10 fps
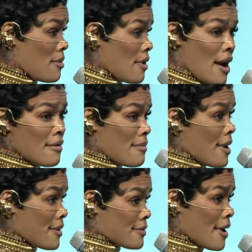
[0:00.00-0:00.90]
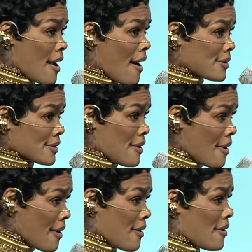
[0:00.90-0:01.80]
trouble. I ain't want me to get that
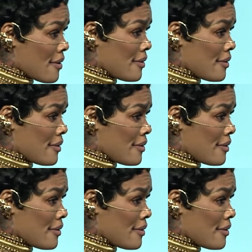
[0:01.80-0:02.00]
Oscar.